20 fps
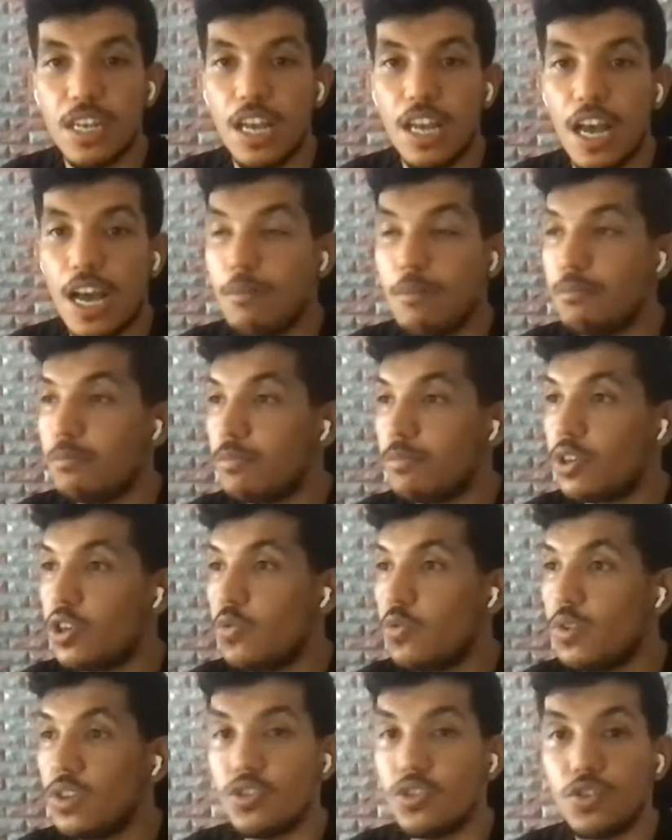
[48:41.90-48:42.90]
I'm
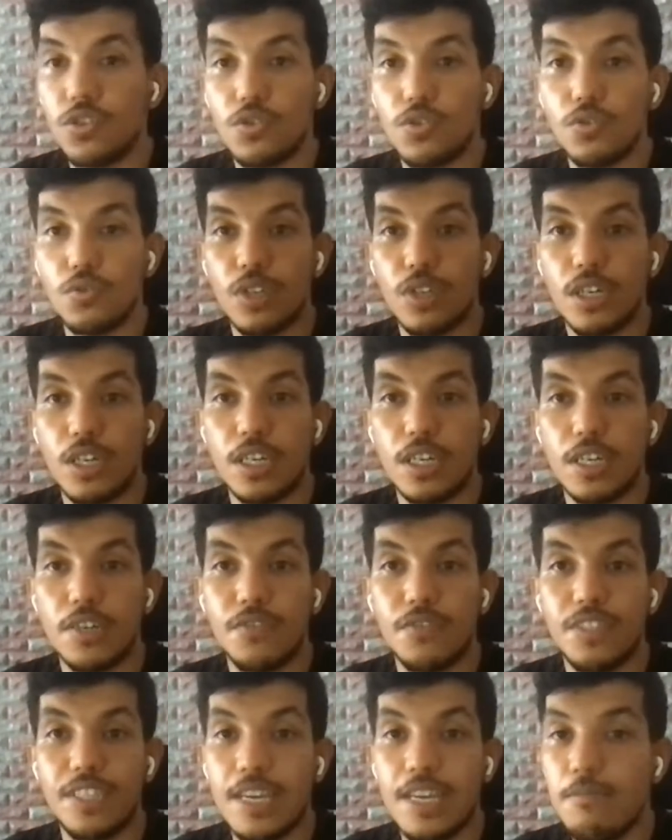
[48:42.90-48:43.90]
going to
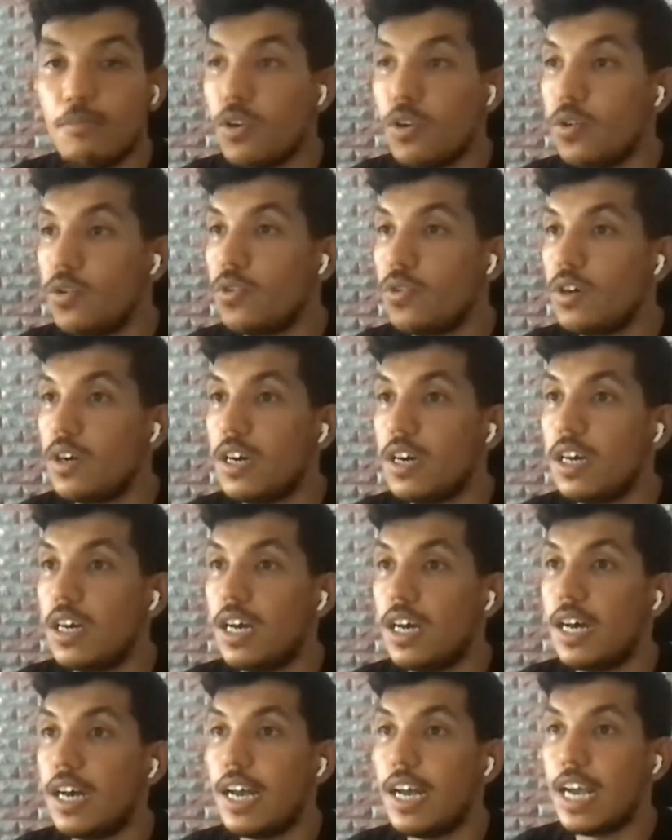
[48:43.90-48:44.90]
demo
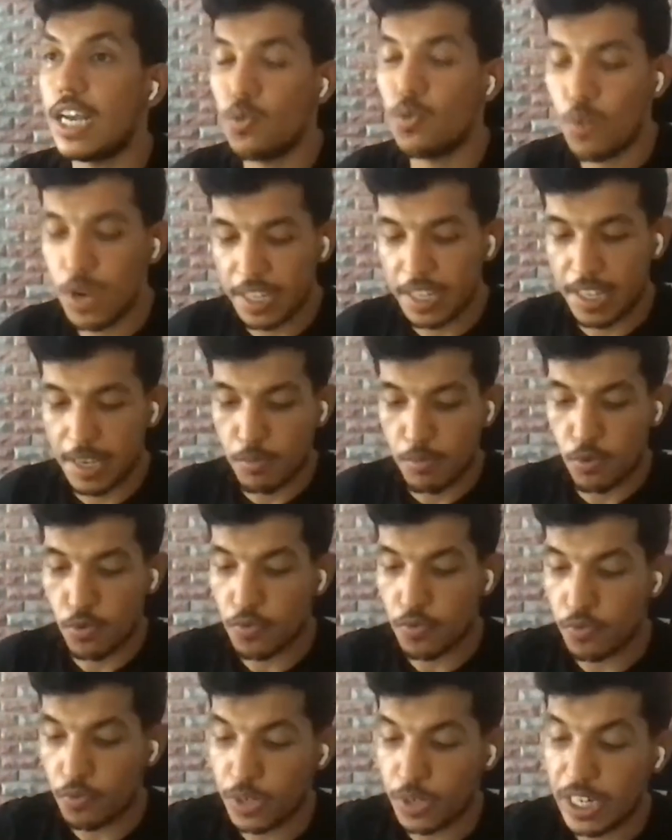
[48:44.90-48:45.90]
a quick
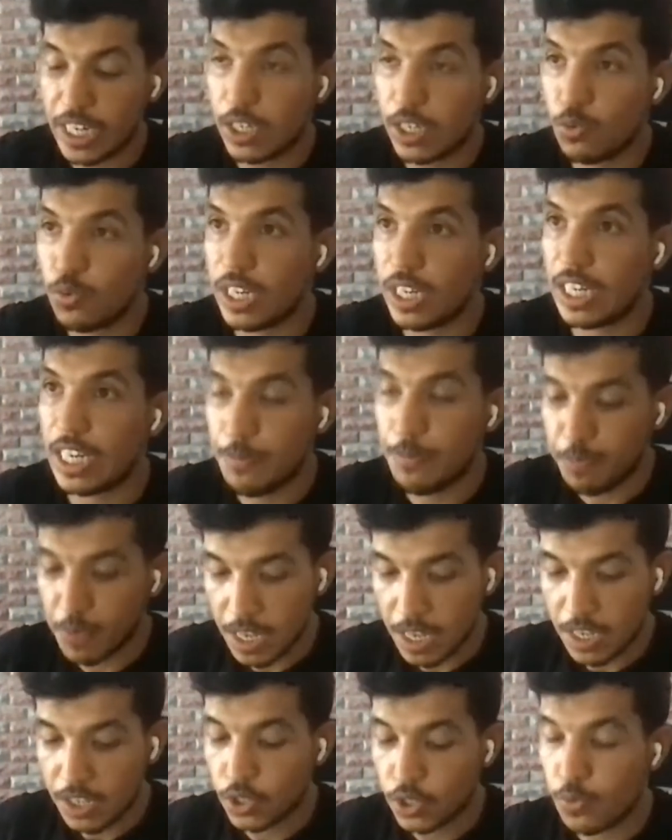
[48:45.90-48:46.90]
demo really quickly.
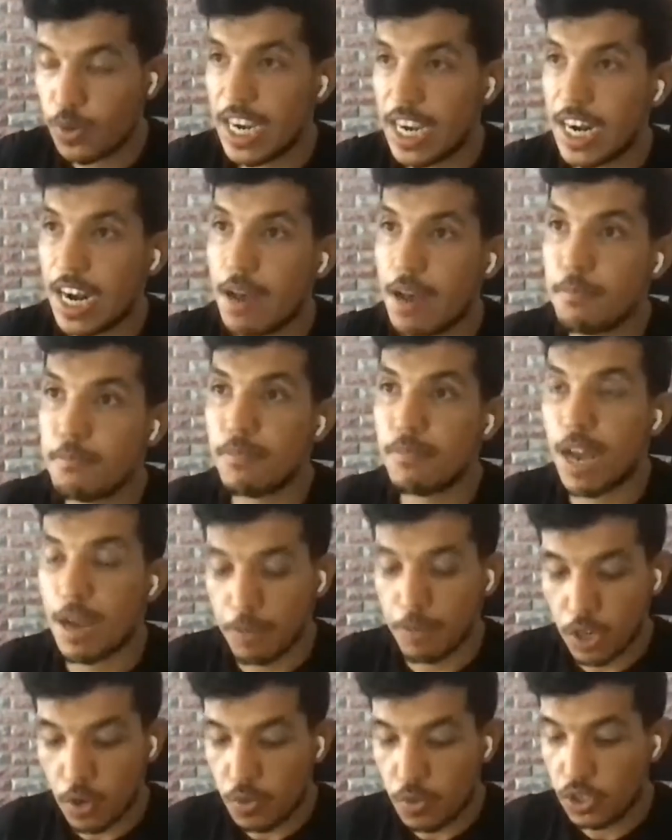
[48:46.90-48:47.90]
So here
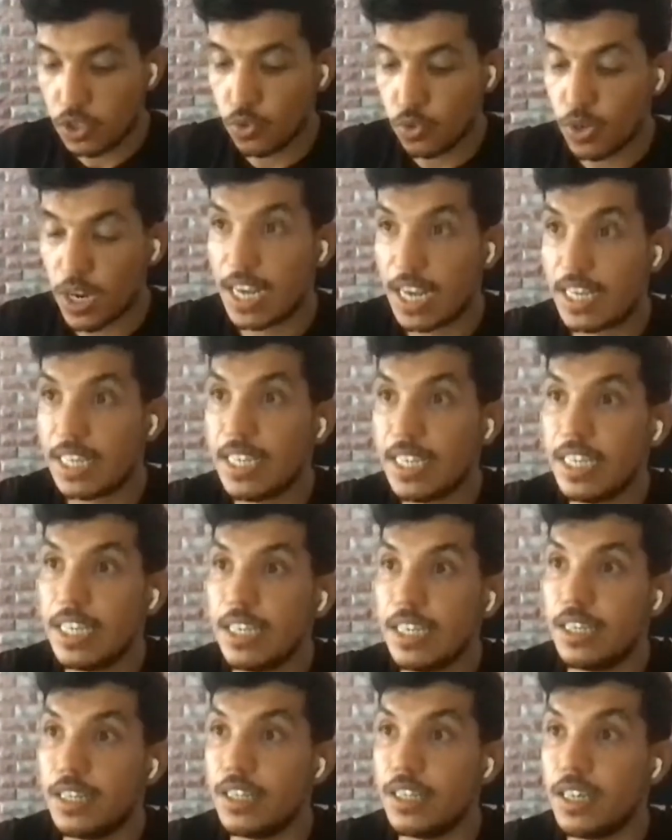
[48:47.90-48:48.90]
I'm going to run
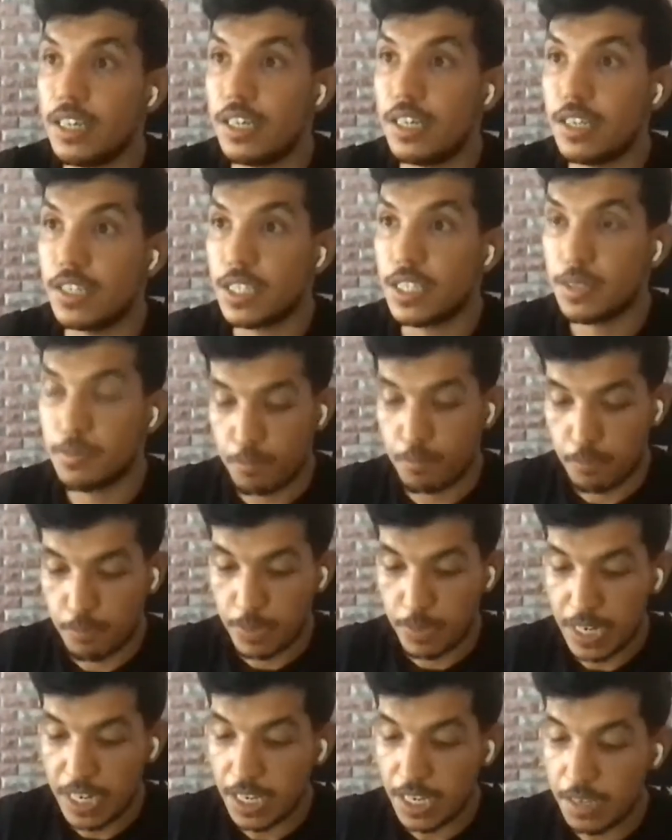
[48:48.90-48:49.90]

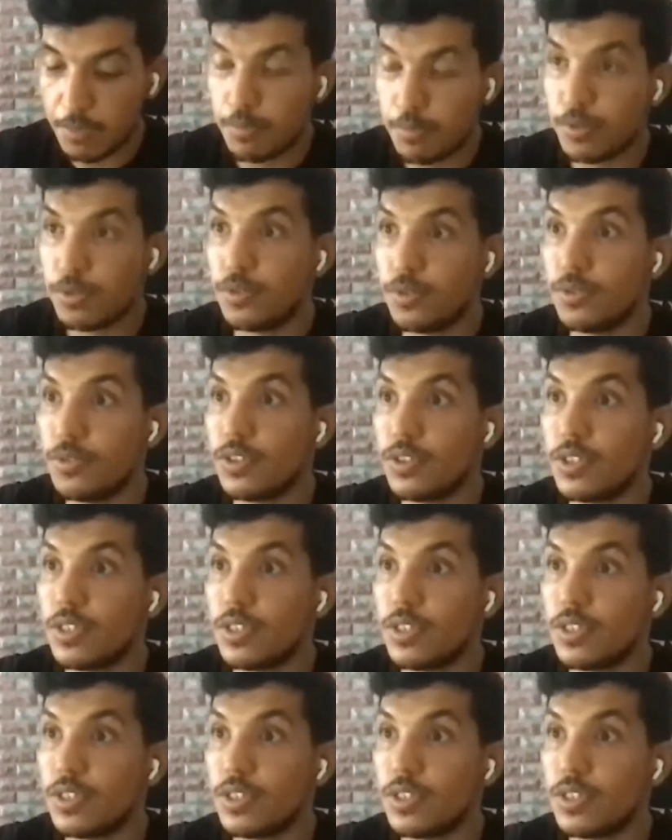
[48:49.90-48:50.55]
Spring Boot